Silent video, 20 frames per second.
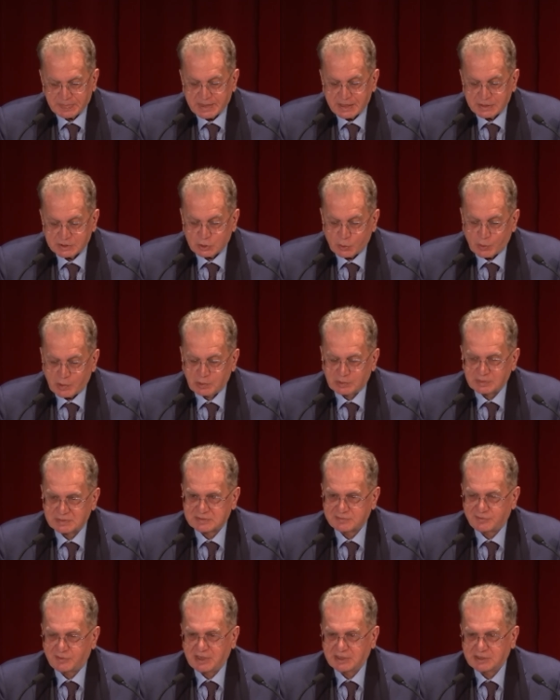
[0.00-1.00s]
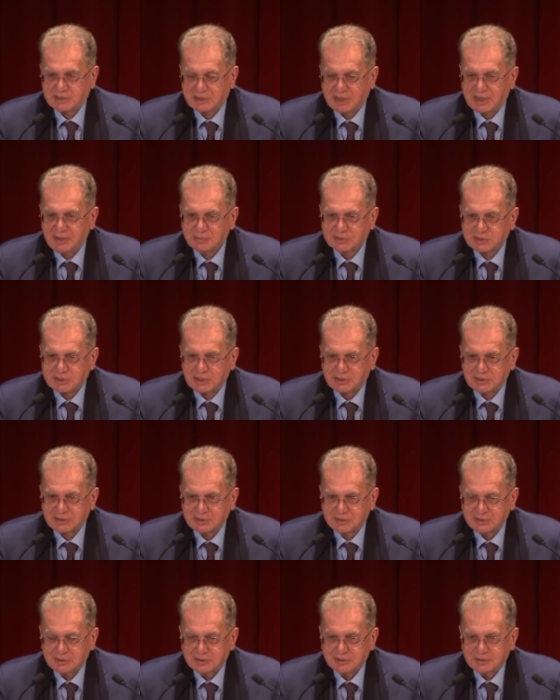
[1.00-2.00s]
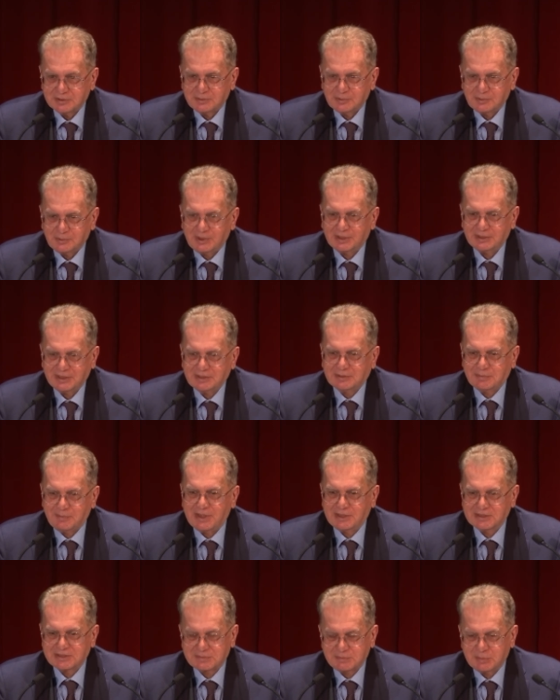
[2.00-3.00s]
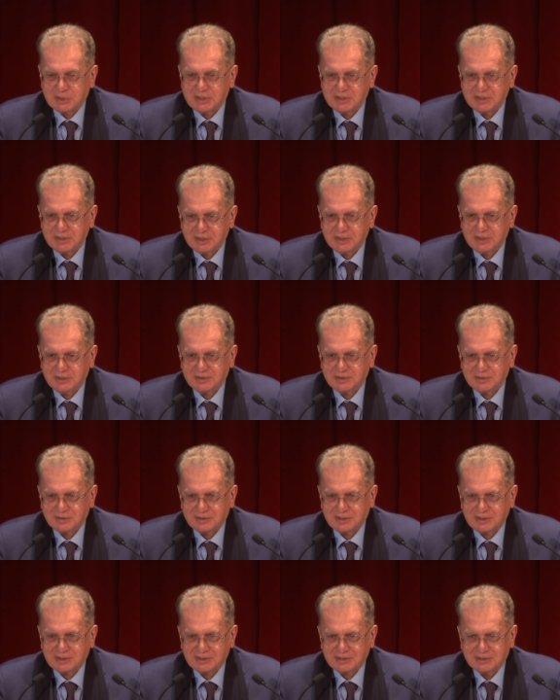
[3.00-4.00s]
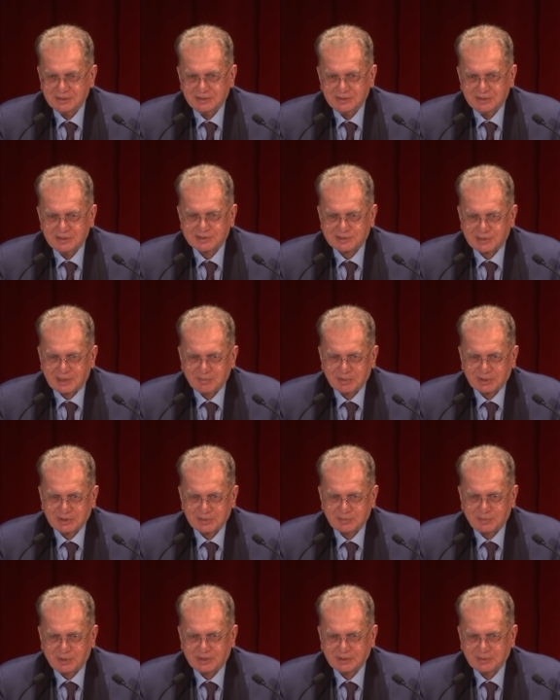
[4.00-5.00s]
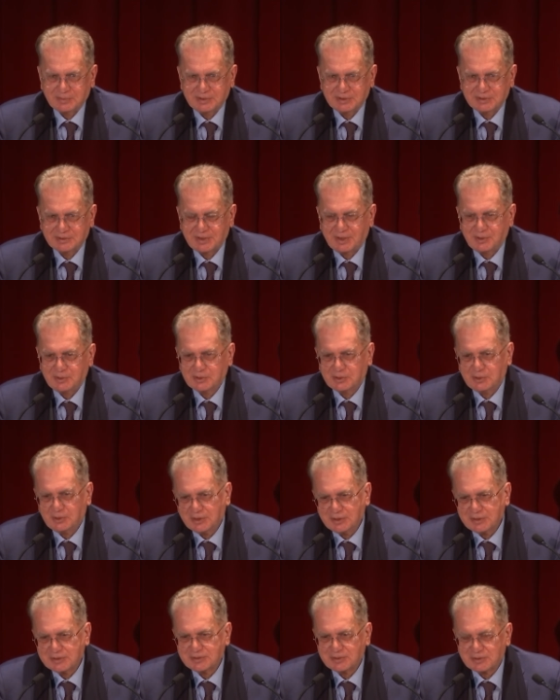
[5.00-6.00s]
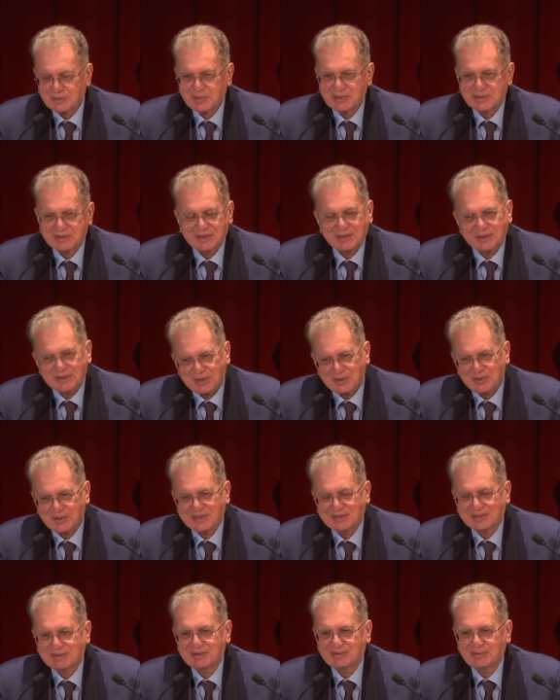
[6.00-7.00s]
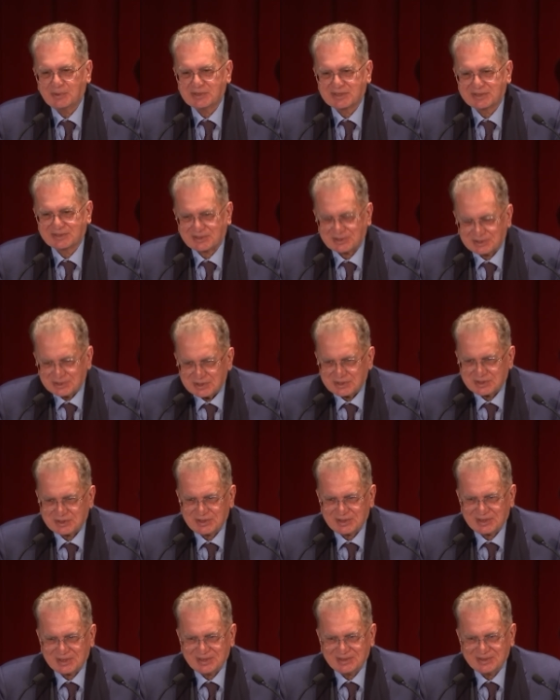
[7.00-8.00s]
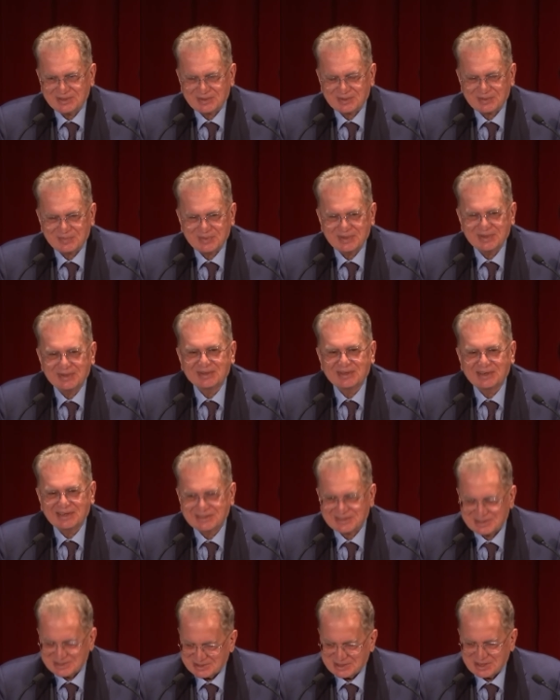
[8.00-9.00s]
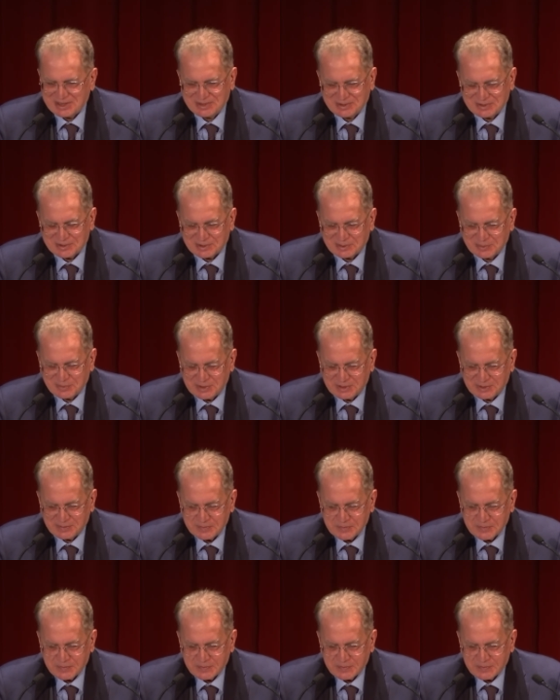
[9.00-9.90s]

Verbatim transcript: So we're always fighting. I'm telling, well, it must be in the Islamic department. Our colleagues in European said, no, it was traditionally in European, let's stay in European.